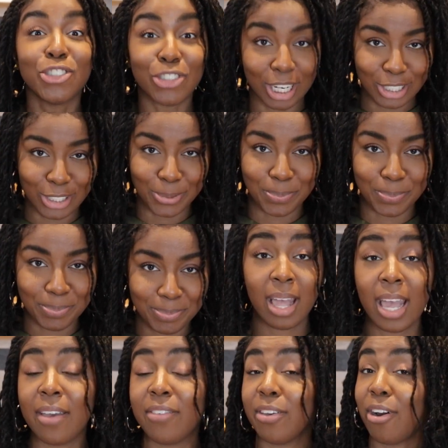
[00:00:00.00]
Trash them.
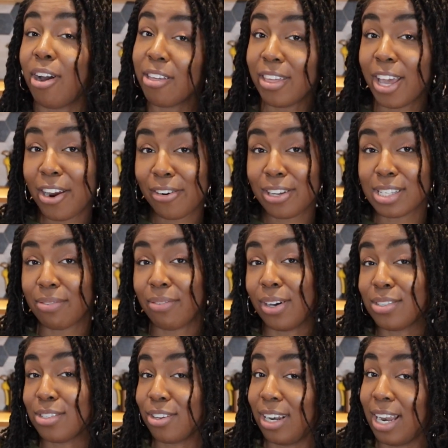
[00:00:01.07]
If there are other areas of
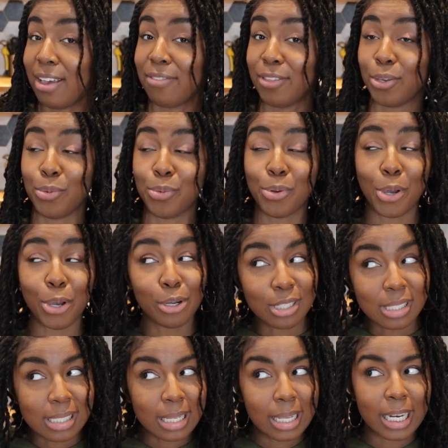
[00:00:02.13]
files in your life that you know
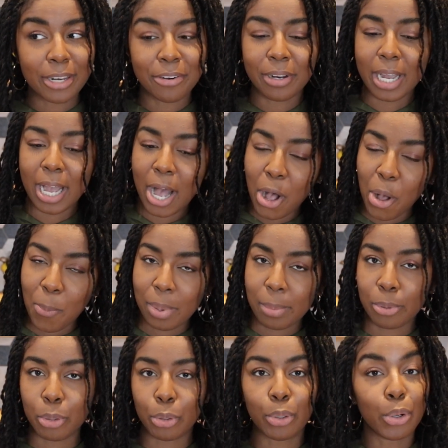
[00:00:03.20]
just need clearing out,
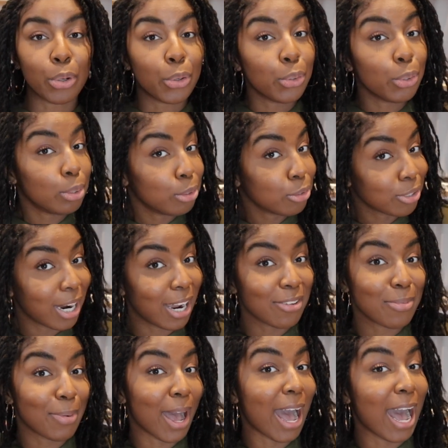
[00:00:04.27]
maybe your Google
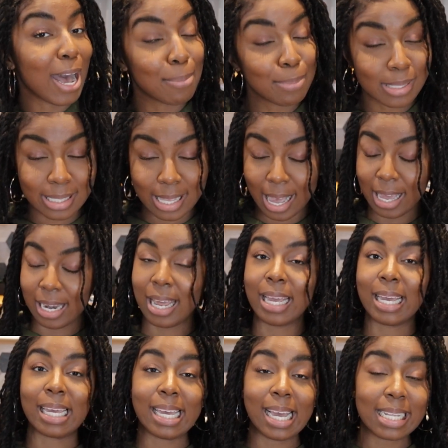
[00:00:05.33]
Drive perhaps,
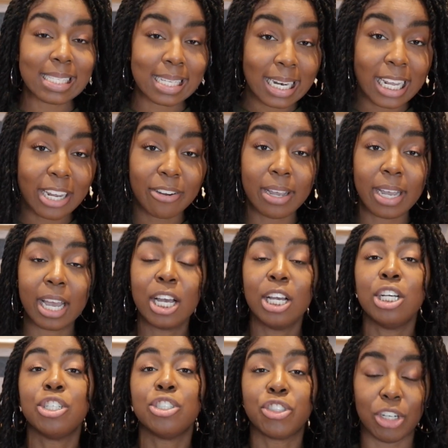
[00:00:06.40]
then get to clearing,
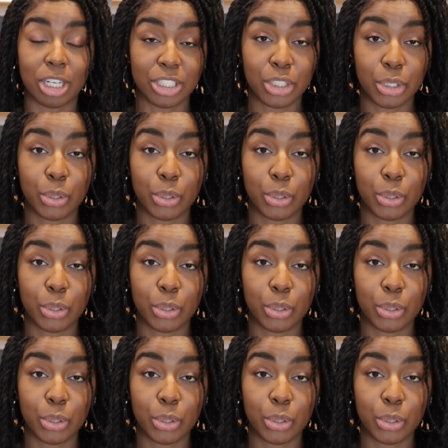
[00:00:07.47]
trash it